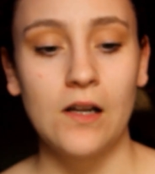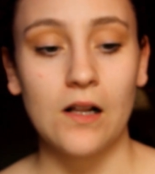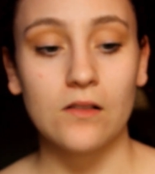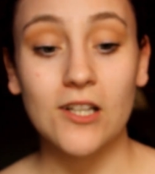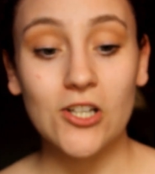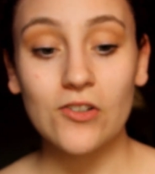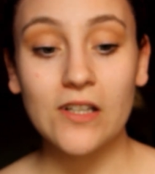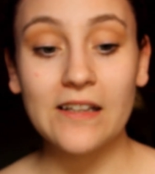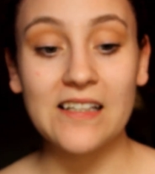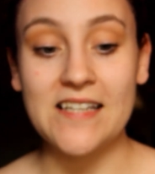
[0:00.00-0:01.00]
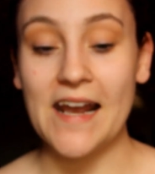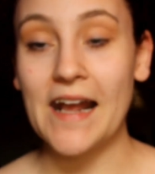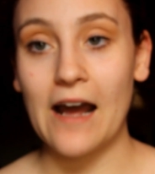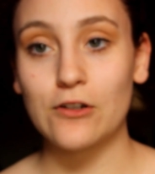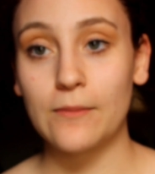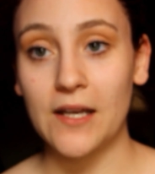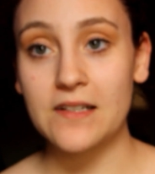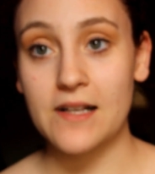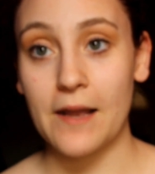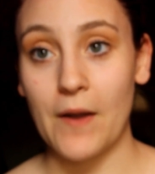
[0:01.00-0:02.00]
literally the day Outer
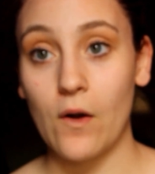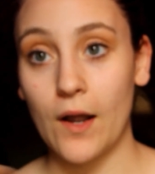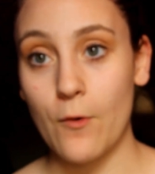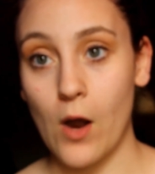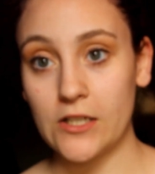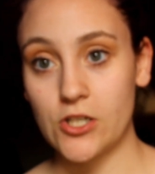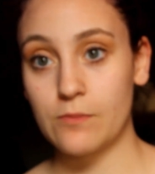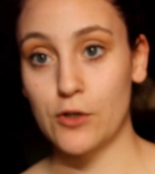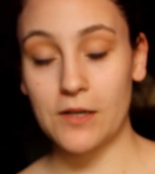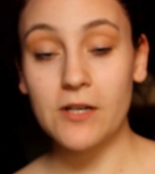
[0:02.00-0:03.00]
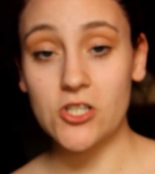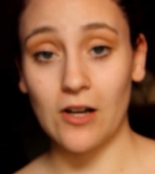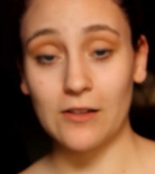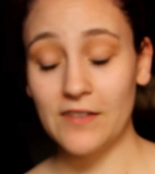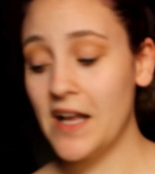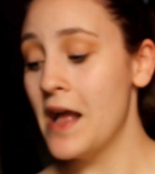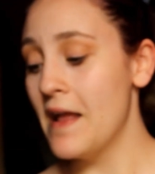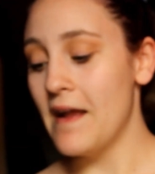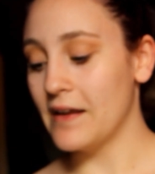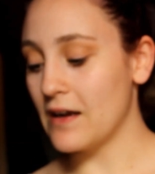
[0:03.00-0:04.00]
Banks came out. I watched pretty much all of it,
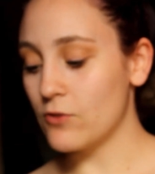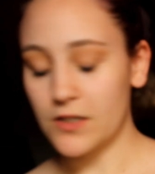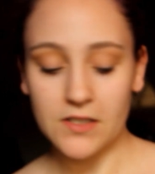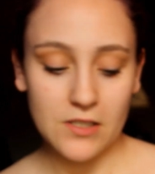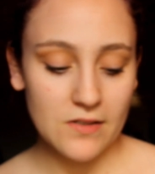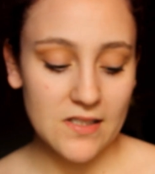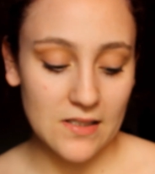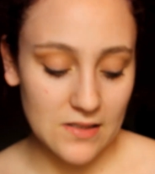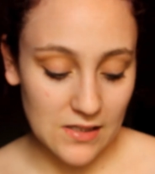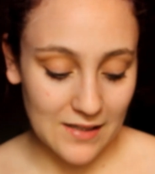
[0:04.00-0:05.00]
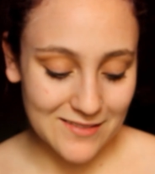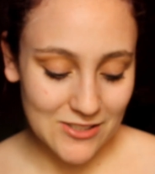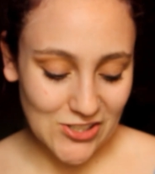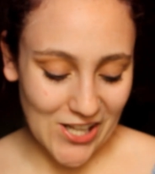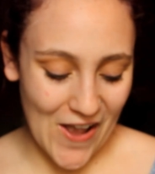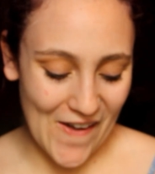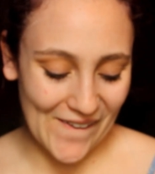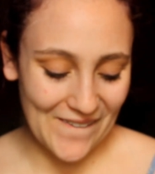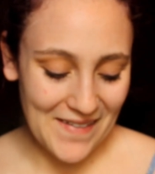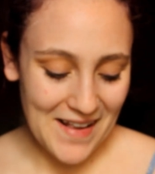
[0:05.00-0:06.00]
and I wanted to do it since then.
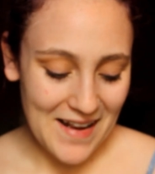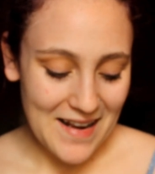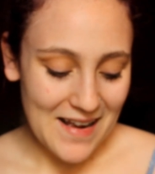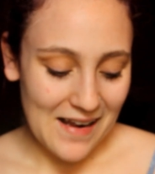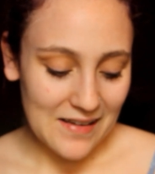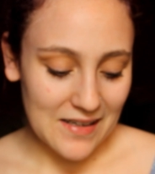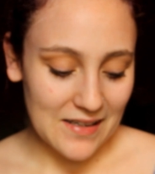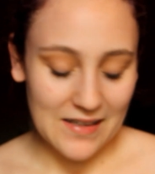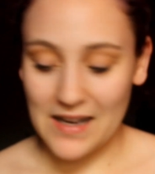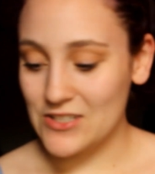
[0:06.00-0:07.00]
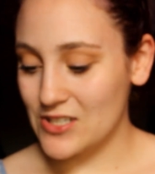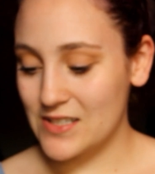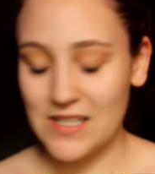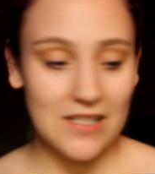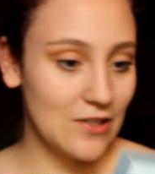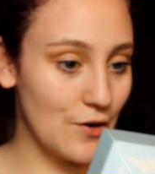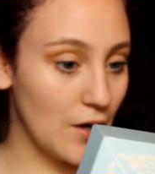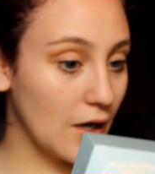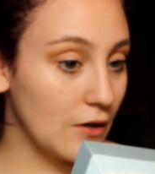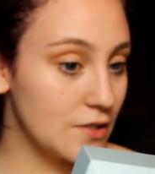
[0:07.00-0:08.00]
So I just didn't know
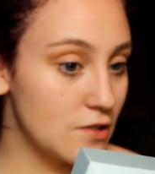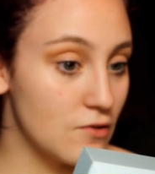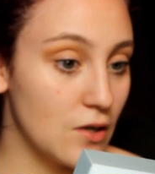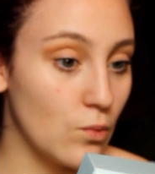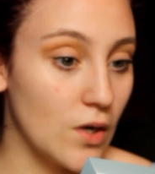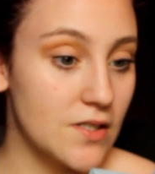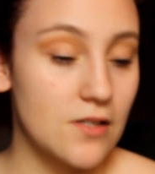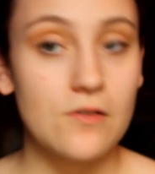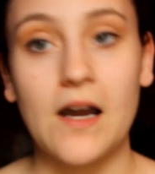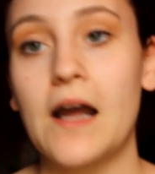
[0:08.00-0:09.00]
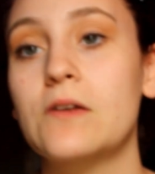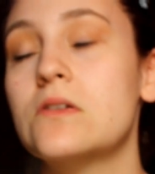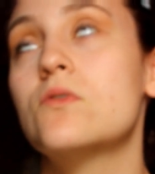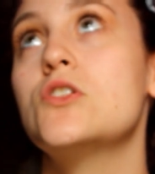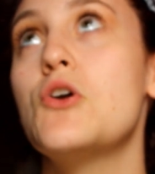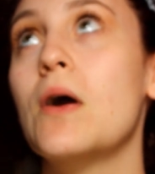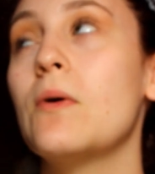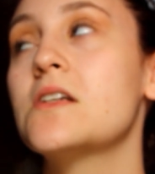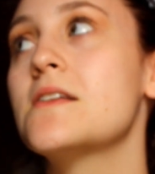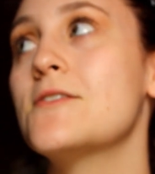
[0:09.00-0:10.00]
how to do it, what to do it. I knew I
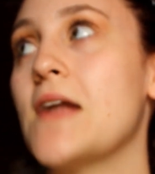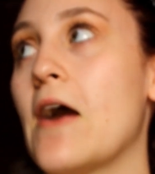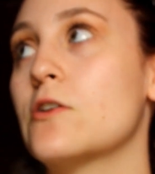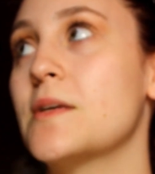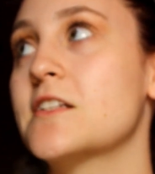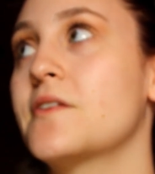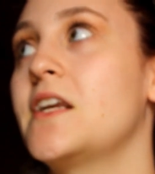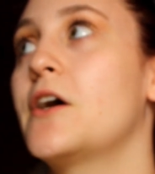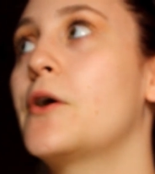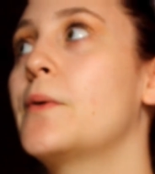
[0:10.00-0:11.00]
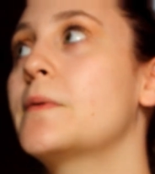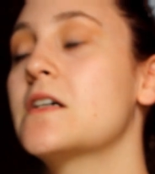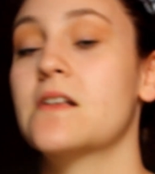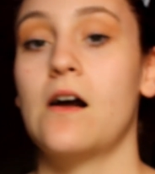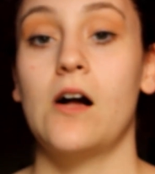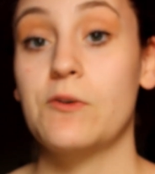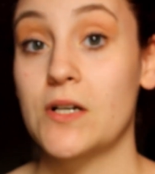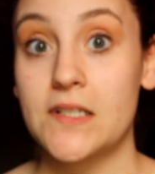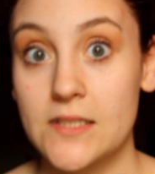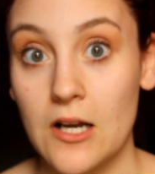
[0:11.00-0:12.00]
wanted to do an Outer Banks video because I
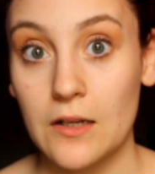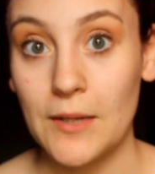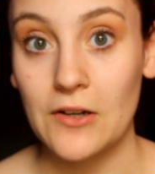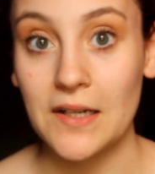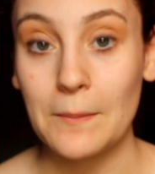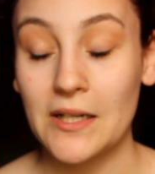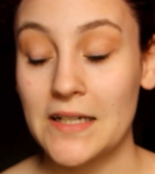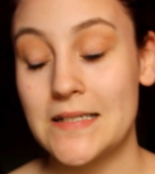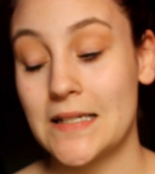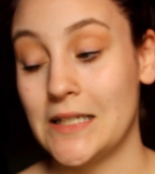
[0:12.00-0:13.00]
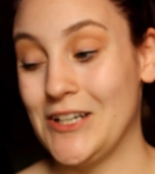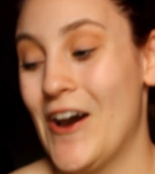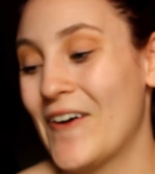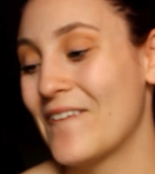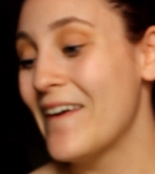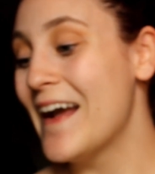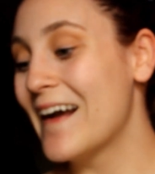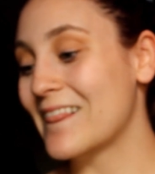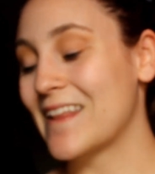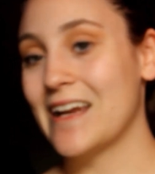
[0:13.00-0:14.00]
wanted to talk about it, but I didn't know
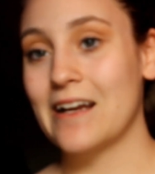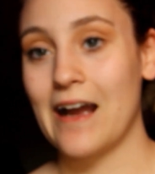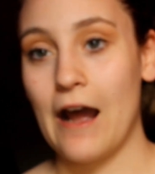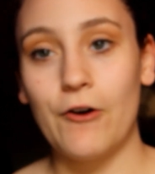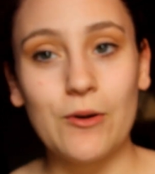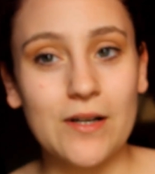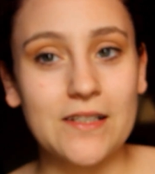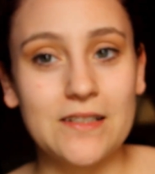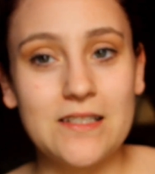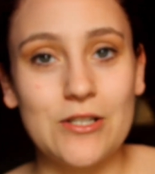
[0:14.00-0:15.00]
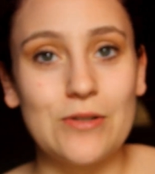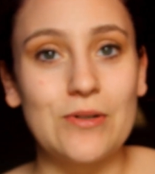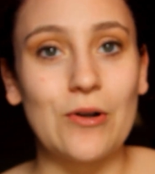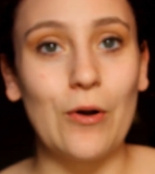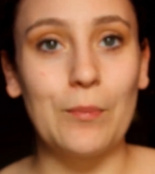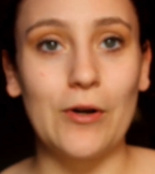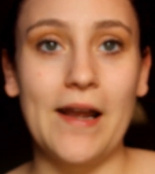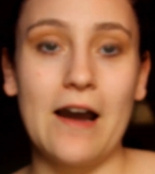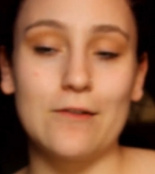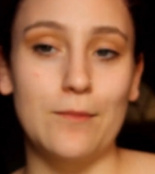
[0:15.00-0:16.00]
like how I wanted to
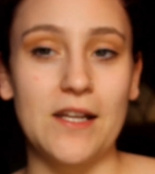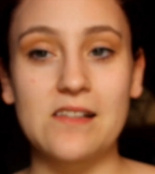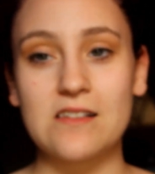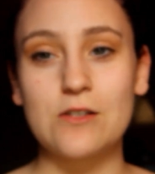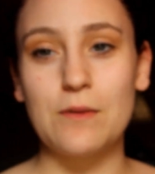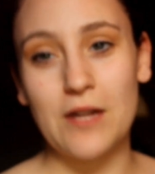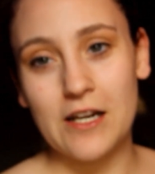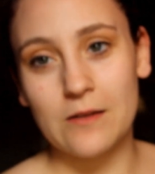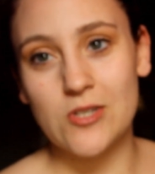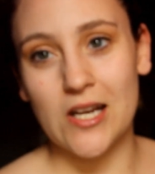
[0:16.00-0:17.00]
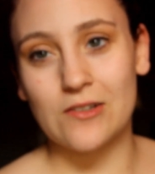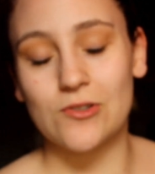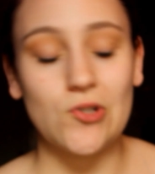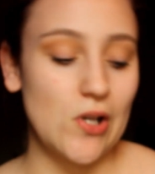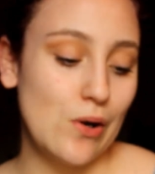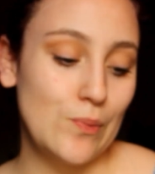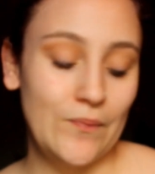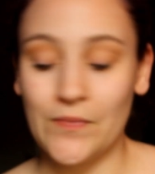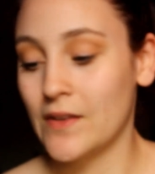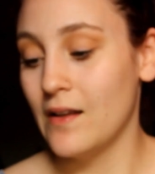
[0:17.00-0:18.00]
incorporate Outer Banks into a makeup channel. So
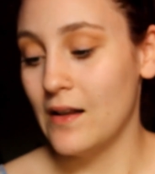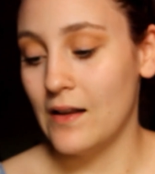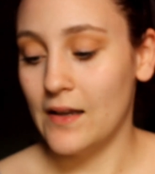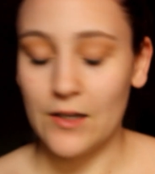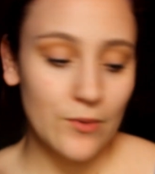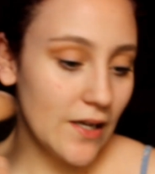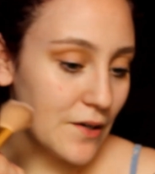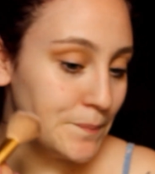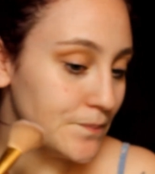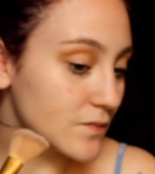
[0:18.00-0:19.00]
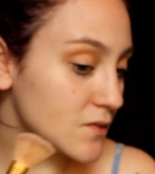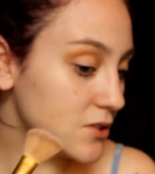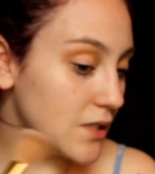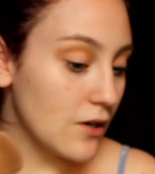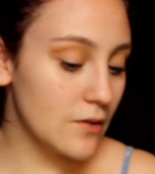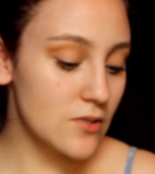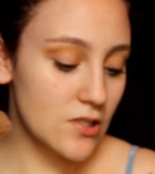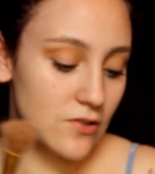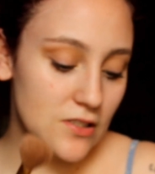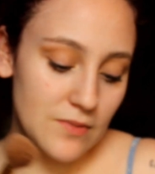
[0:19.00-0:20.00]
here we are. Now I'm just
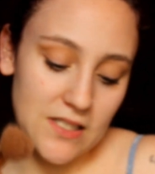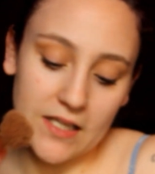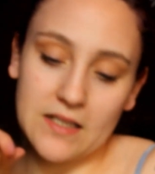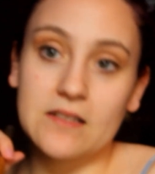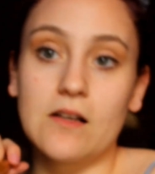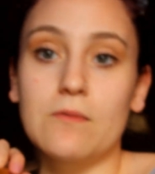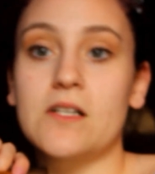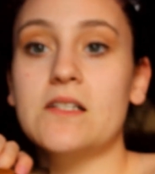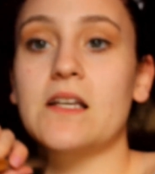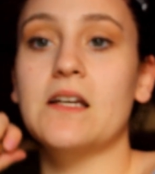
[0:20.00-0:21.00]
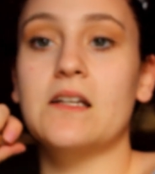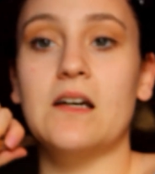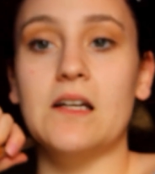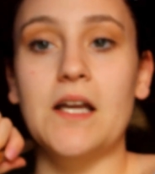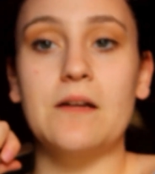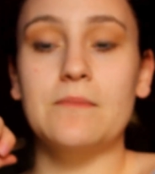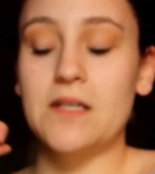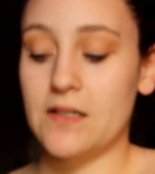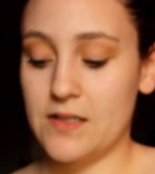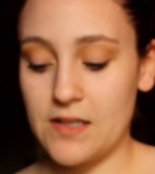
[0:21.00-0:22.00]
going to be taking Celebrity Skin again
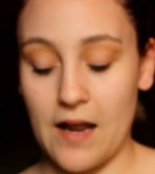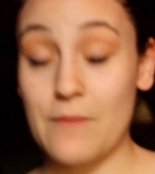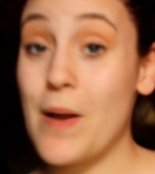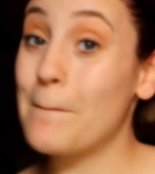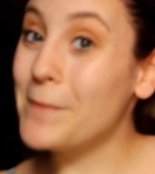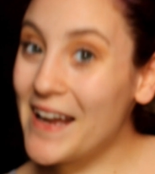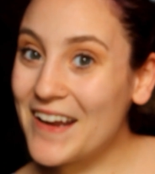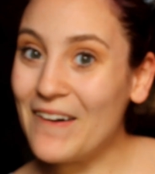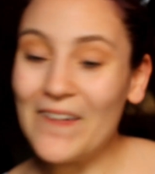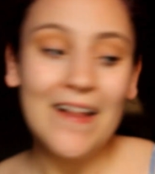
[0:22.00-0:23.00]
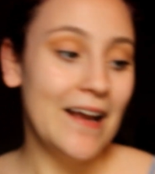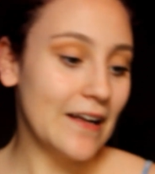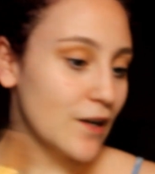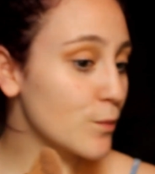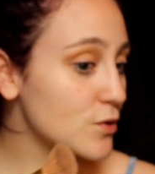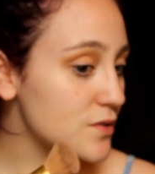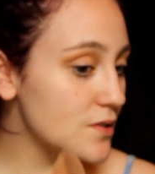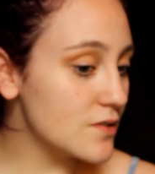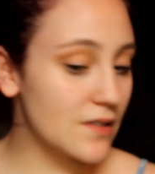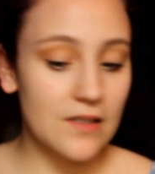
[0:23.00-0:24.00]
because I'm pale, and I'm going to be
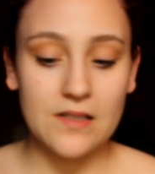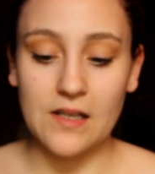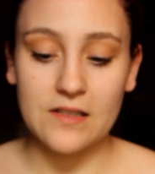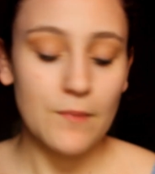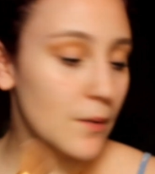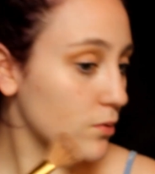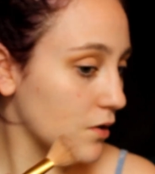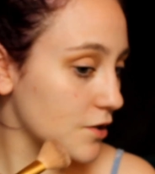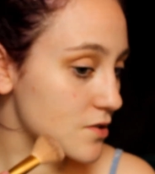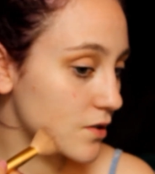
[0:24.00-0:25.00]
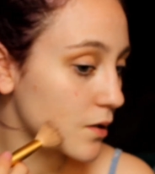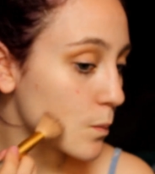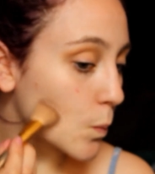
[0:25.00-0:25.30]
using this as my bronzer.